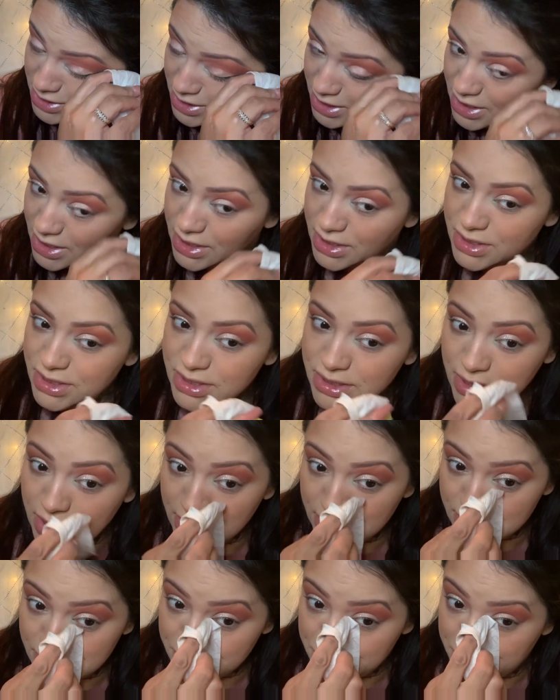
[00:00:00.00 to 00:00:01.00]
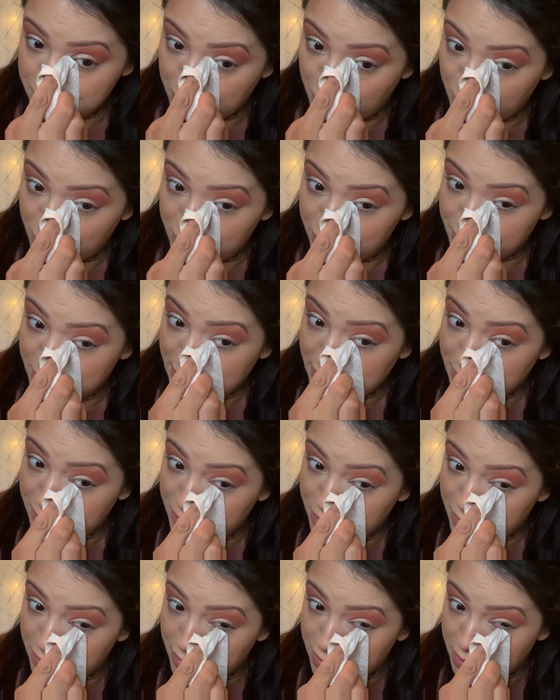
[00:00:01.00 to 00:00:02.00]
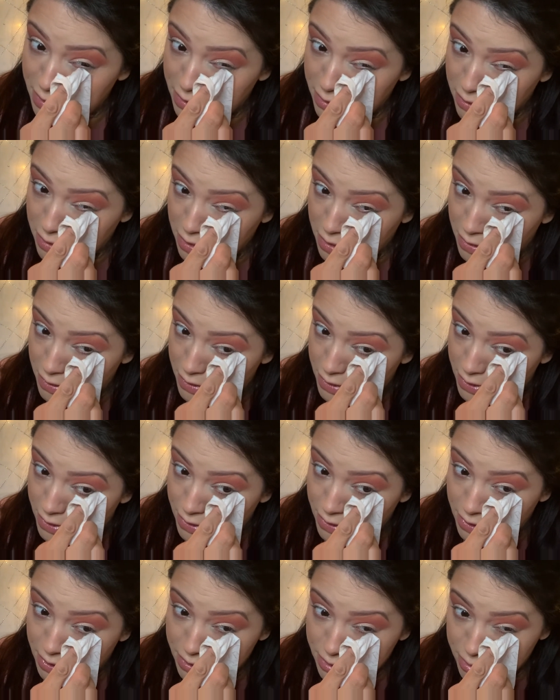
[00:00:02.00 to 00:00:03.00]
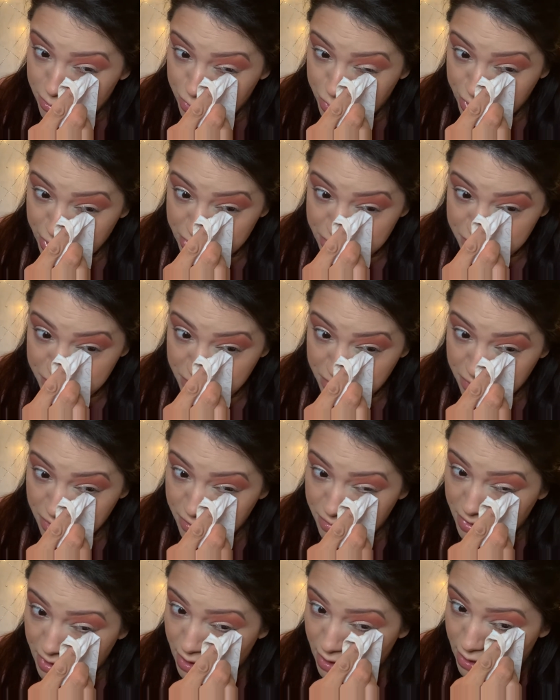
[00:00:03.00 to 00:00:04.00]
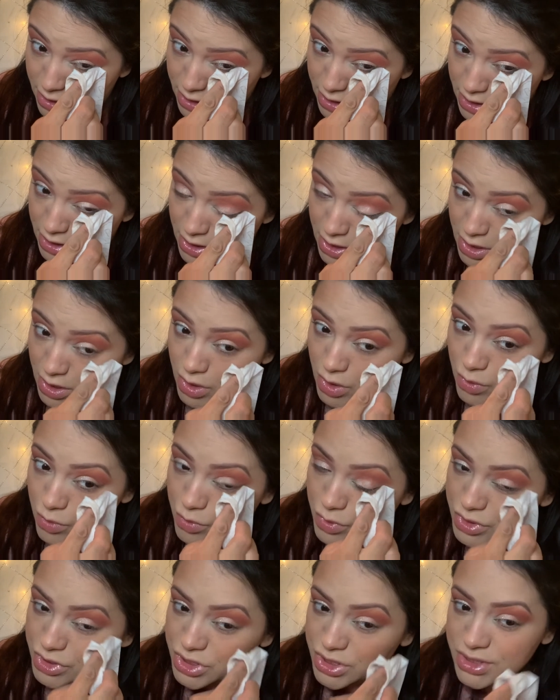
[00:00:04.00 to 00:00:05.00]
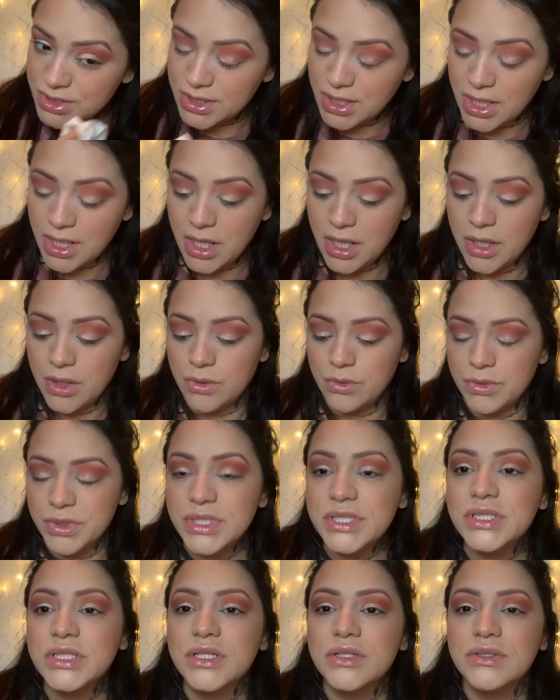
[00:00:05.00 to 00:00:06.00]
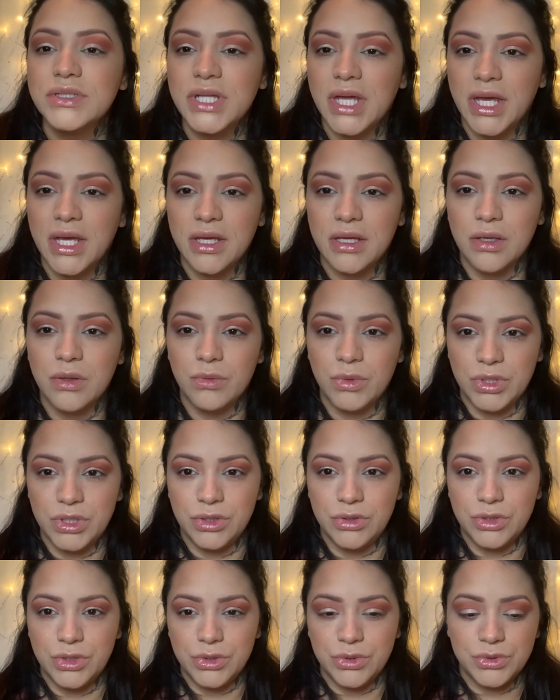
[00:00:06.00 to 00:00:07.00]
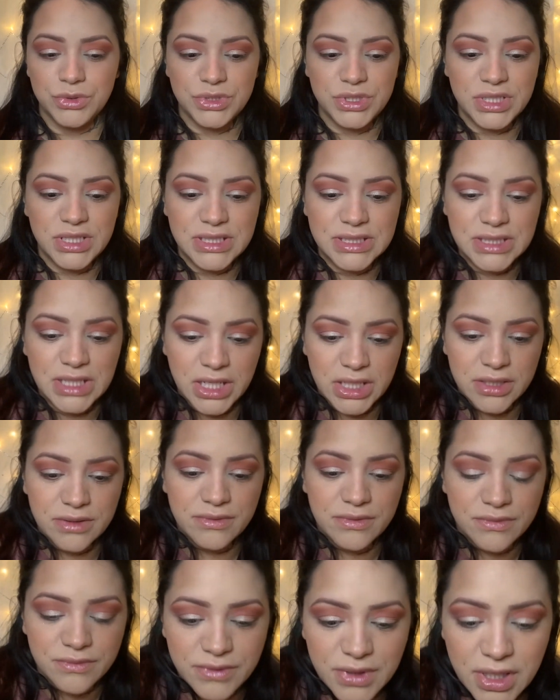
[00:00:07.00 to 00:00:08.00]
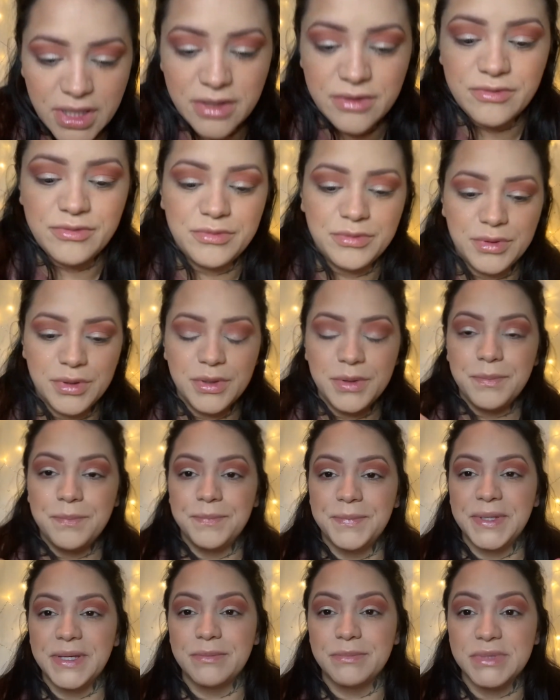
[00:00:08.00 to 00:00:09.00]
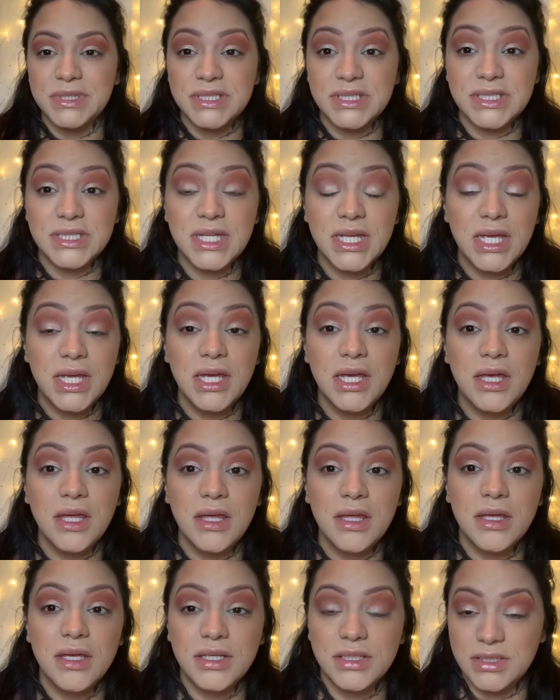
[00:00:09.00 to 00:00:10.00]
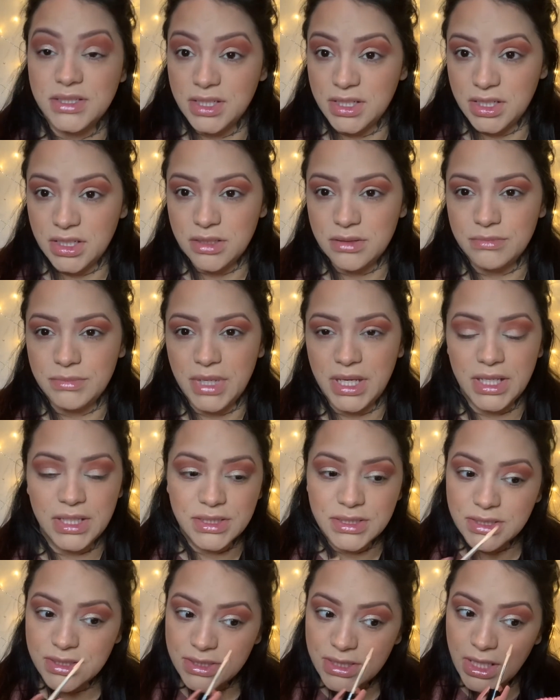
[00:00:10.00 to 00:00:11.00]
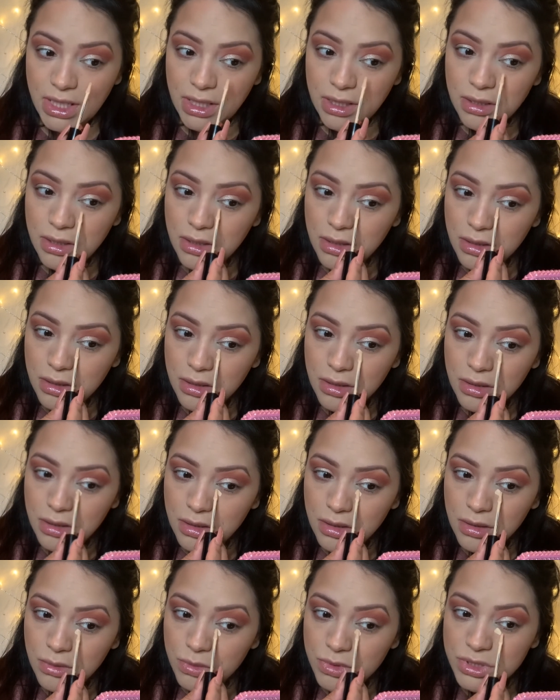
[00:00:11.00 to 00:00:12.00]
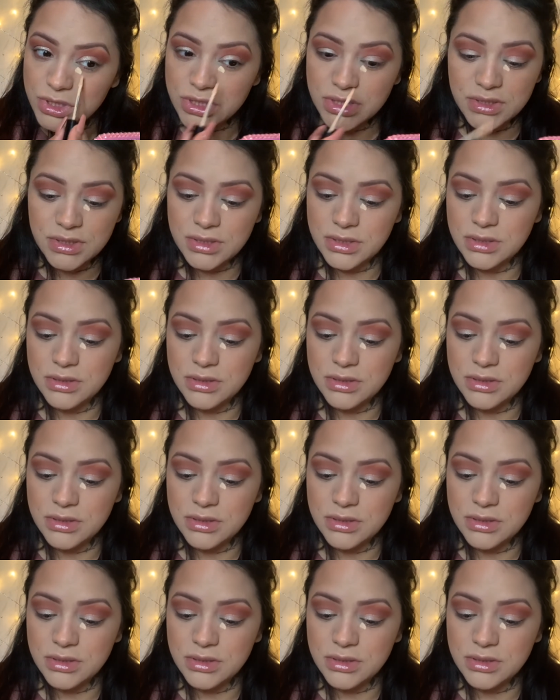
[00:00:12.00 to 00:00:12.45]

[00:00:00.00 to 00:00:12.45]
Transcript: it says point blank period on there. It's a pressed pigment palette, which is a risk you take when you use these kind of pigments, is that it may stain, which is,